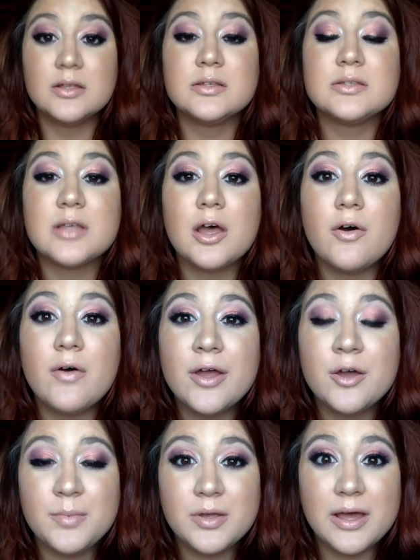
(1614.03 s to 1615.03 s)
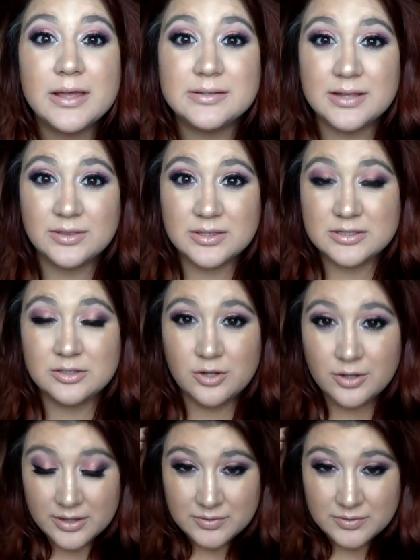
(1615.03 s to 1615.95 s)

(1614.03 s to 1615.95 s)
So I hope you guys like this look.